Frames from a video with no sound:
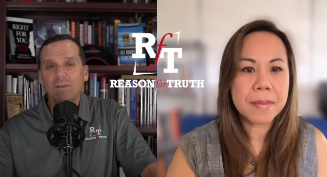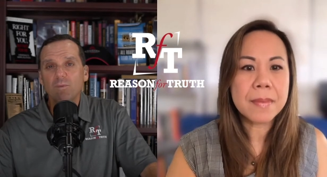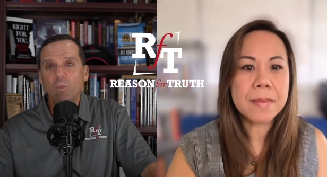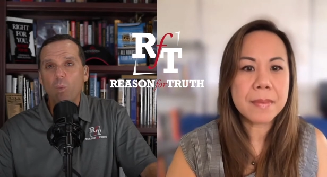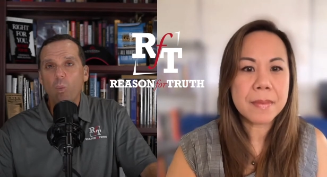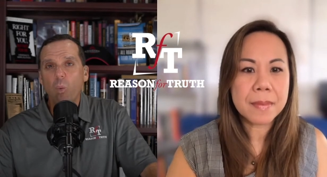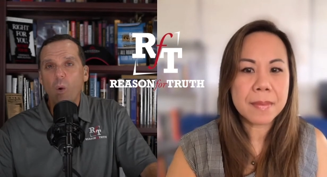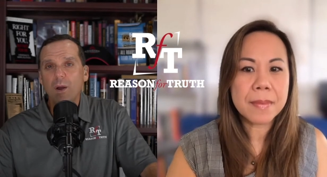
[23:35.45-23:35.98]

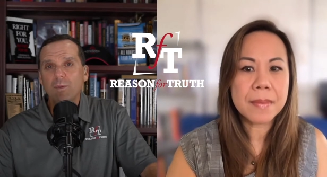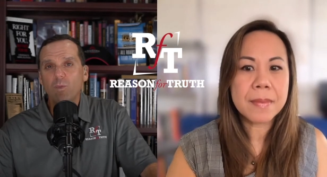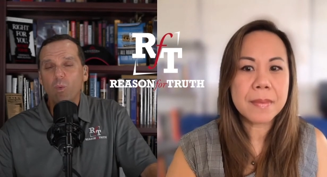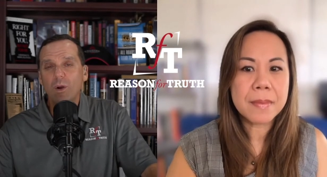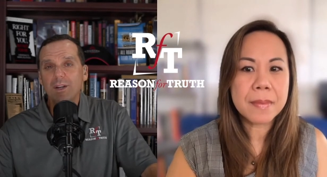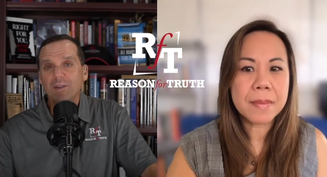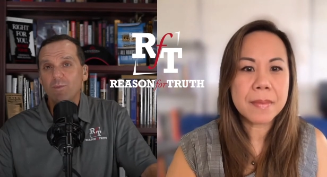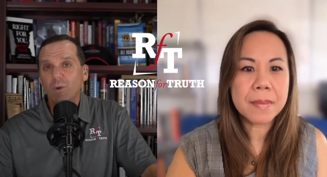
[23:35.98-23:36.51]
Speaker 1: What what
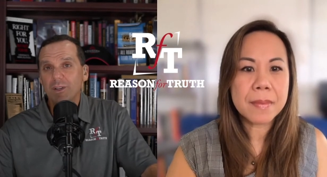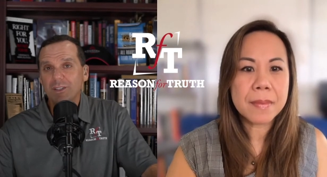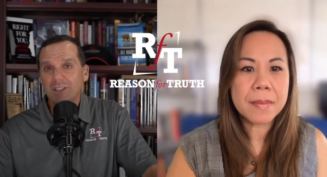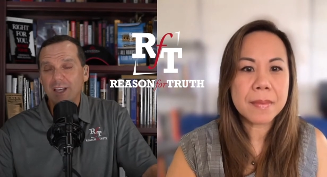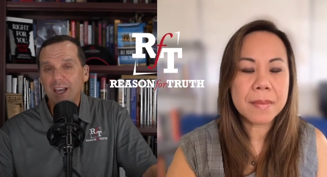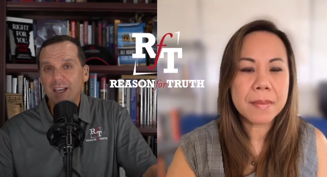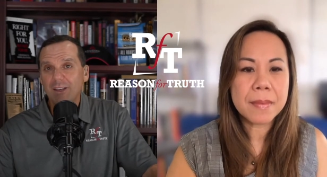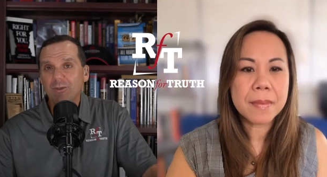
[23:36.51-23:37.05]
what say
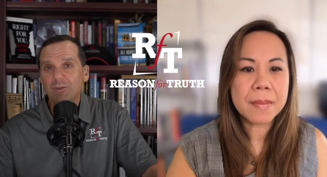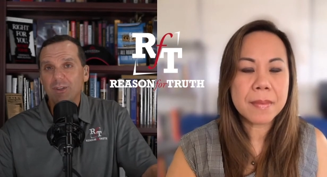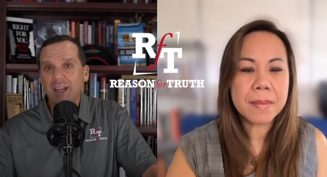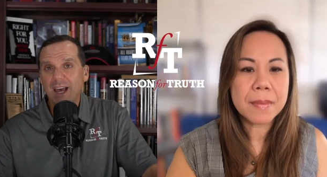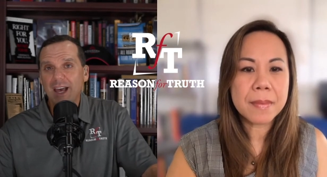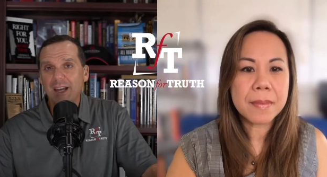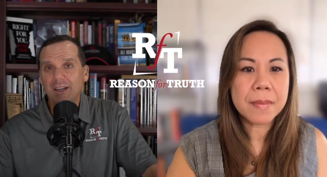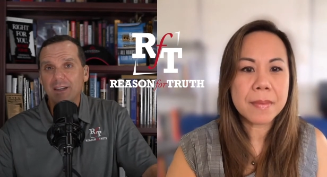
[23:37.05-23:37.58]
you
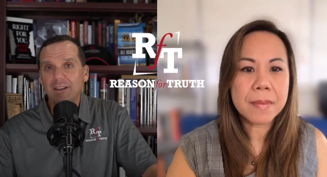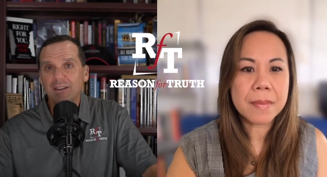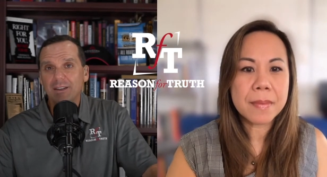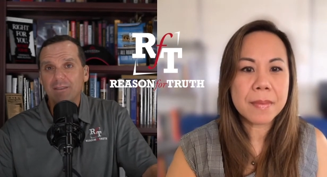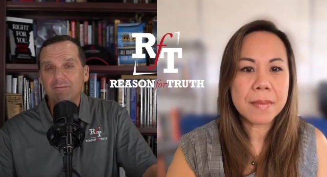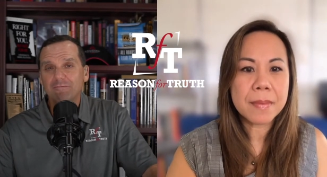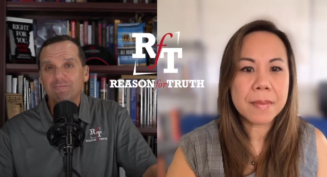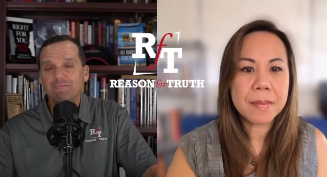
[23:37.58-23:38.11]
then?
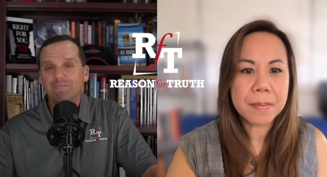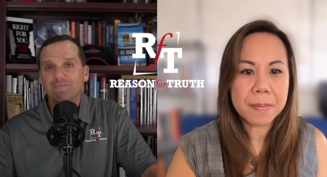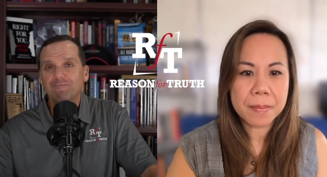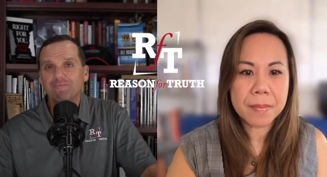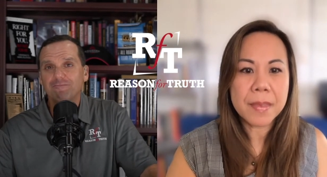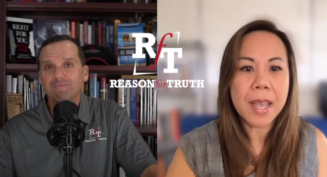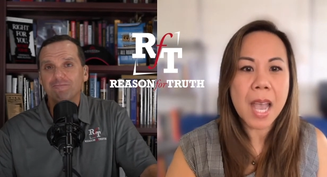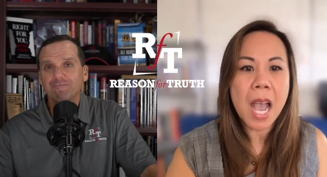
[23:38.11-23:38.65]

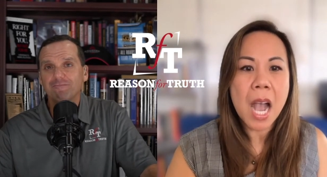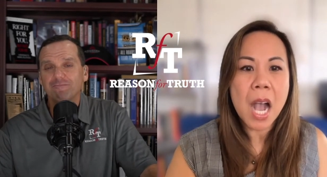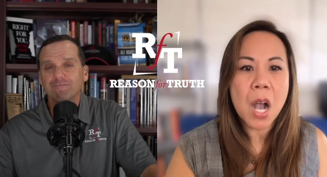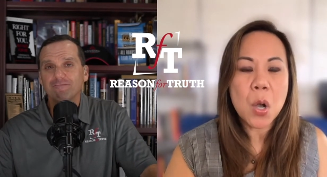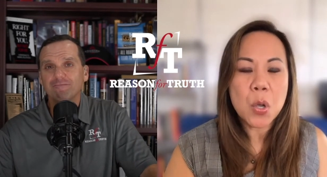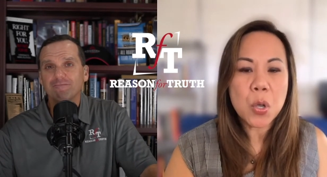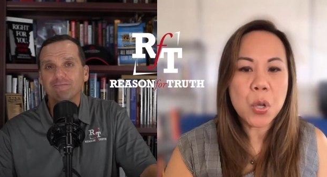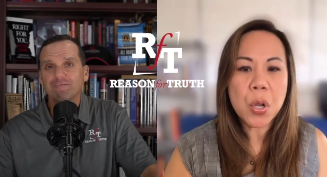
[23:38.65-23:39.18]

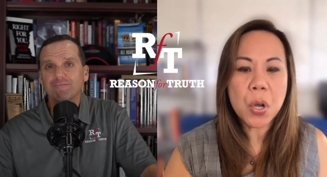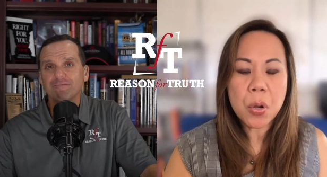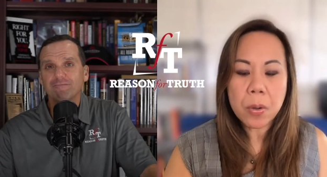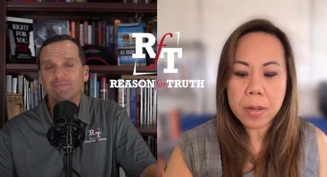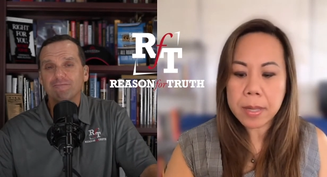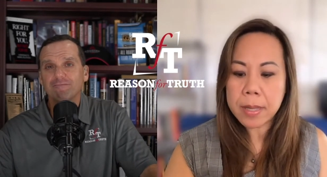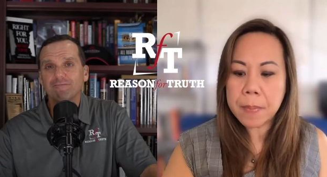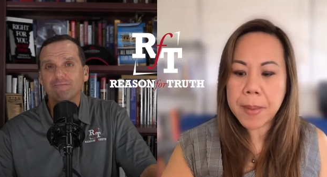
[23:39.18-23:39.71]
Speaker 2: You know,
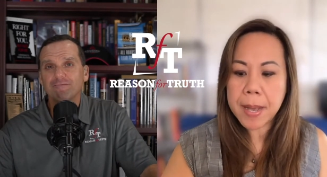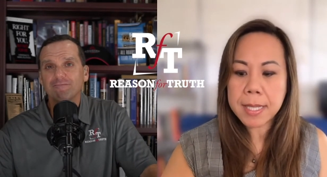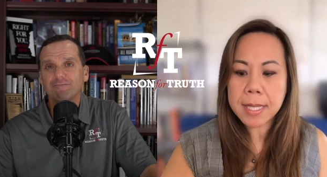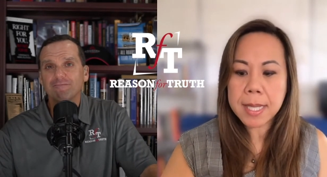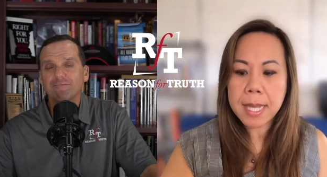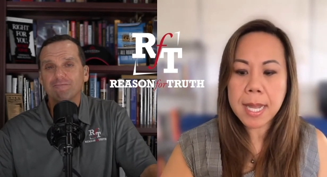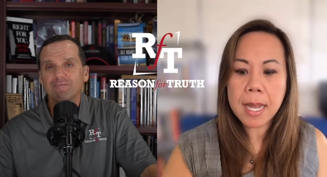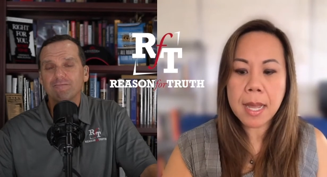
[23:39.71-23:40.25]
the best
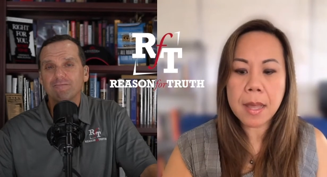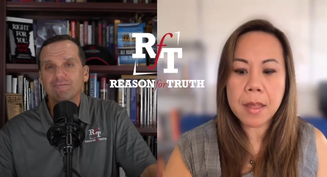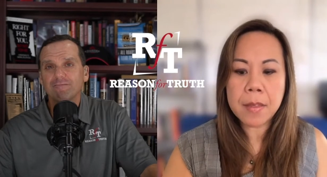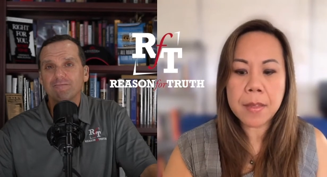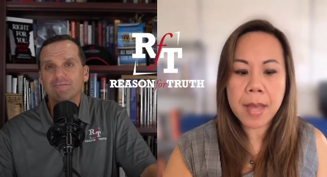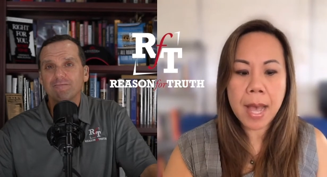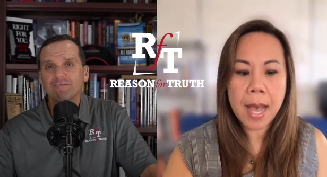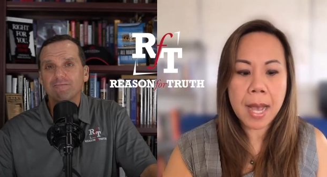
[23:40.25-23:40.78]
thing
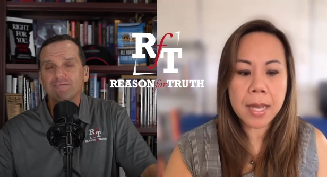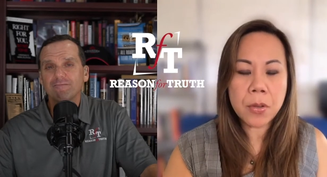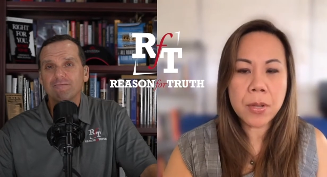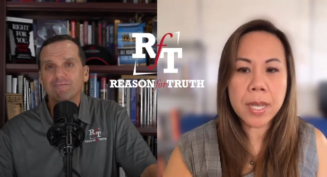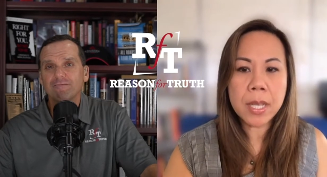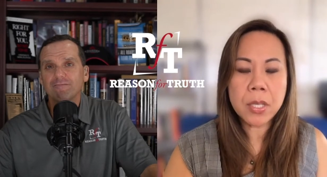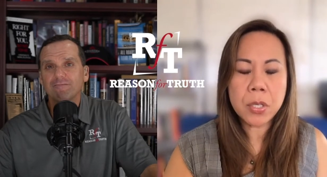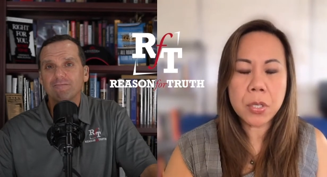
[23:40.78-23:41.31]
that you can
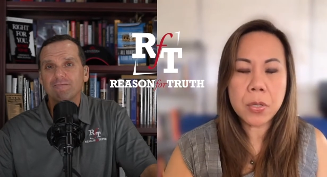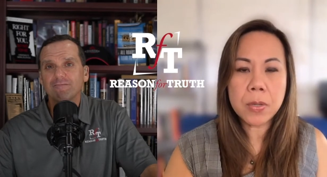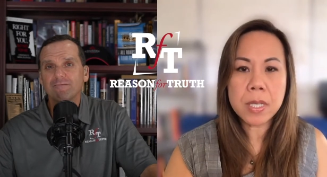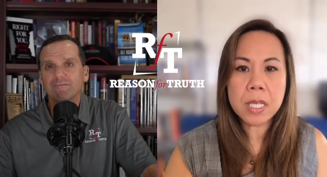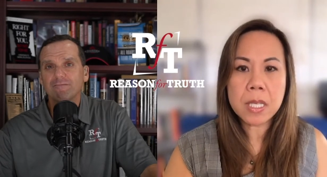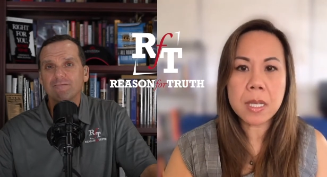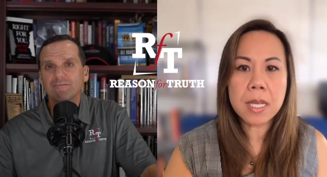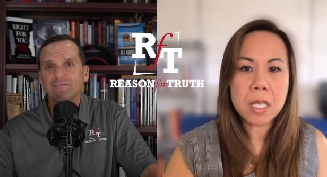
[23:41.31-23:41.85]
do is,
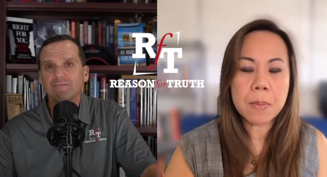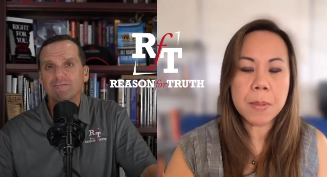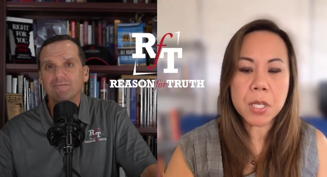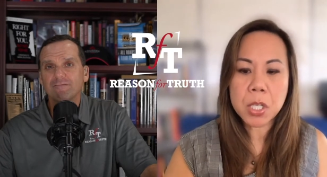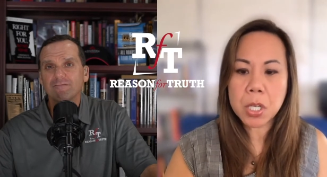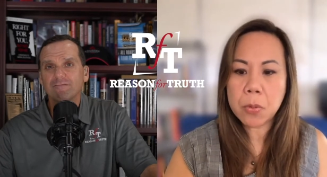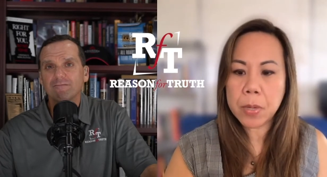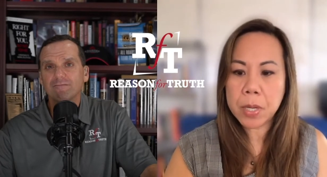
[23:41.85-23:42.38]
especially
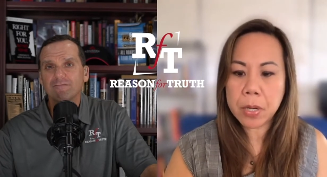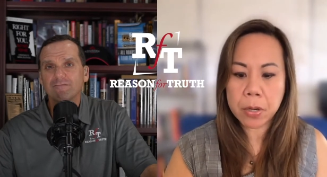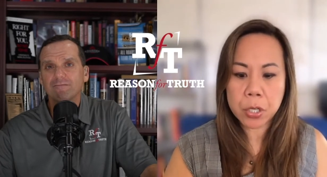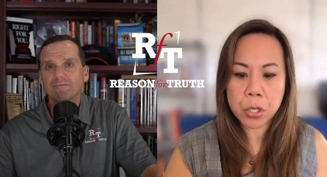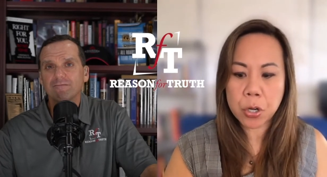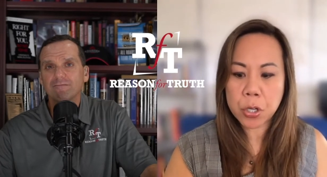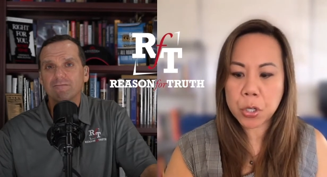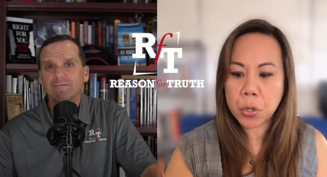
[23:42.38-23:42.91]
when you're a
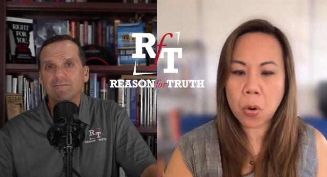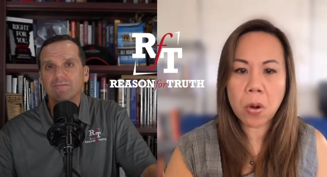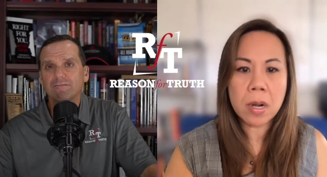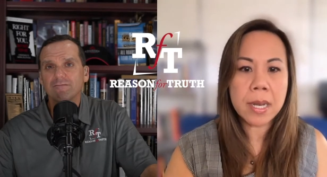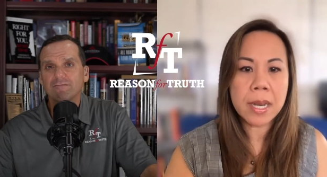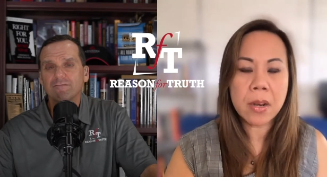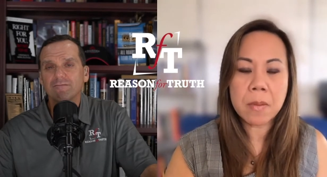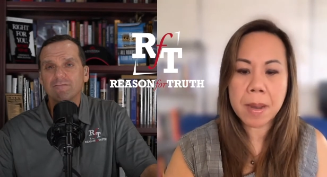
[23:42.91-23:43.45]
churchgoer,
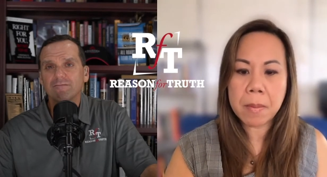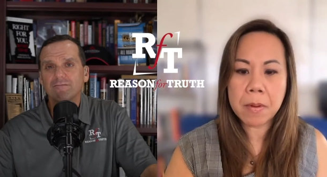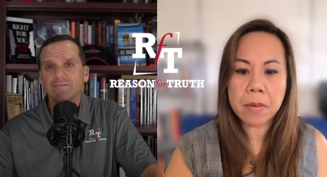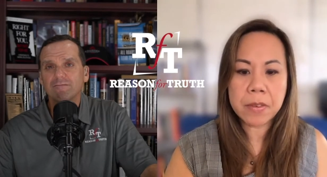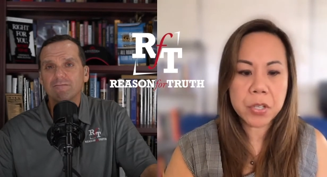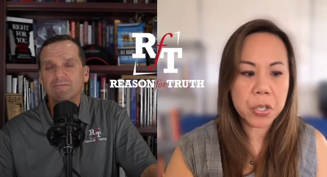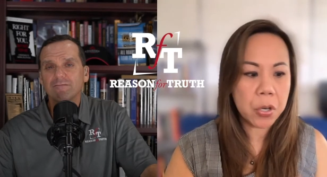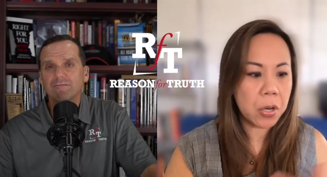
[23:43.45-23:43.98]
leader, member of a
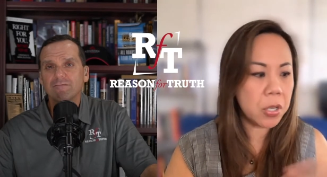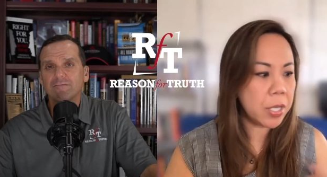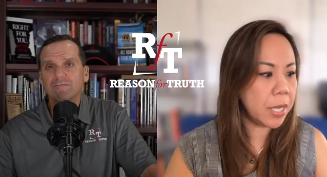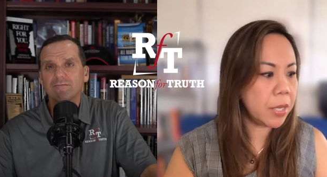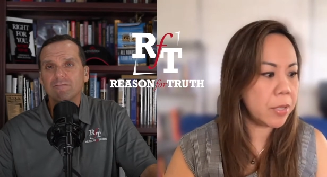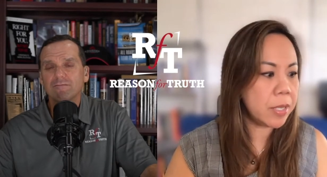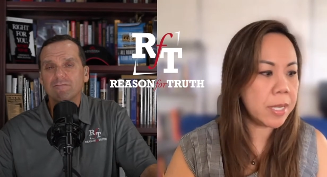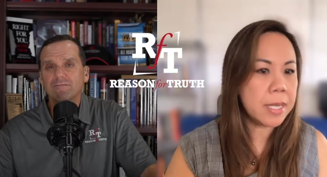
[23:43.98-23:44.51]
church, and you
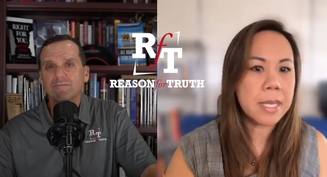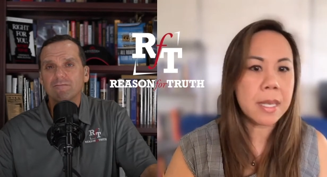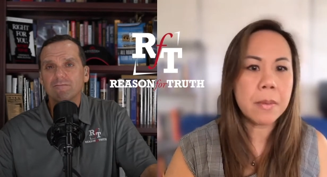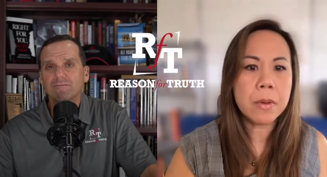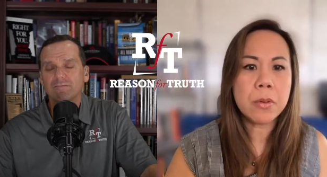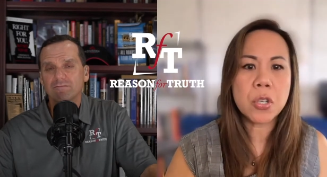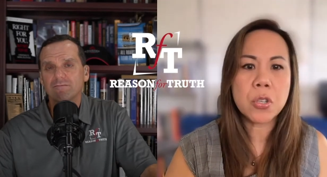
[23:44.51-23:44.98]
see someone who's